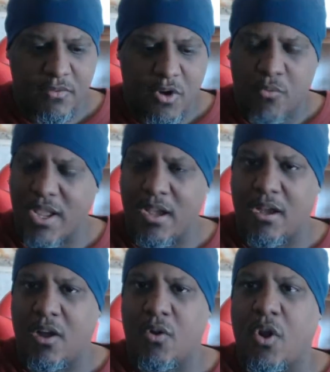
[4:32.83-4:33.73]

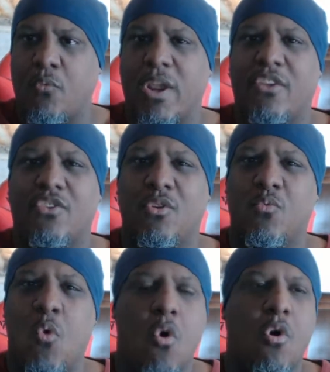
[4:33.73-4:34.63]

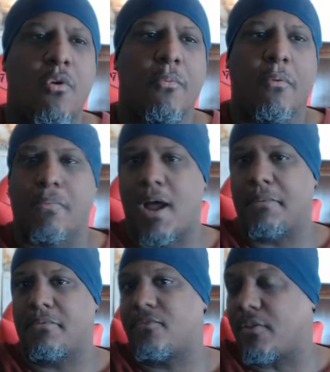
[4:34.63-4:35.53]
racial war or
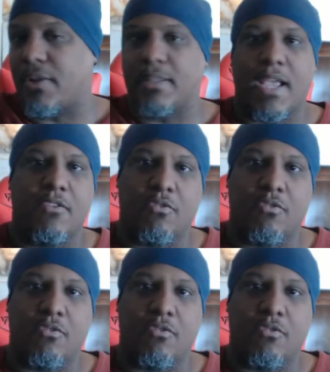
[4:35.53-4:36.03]
problems, stuff like that.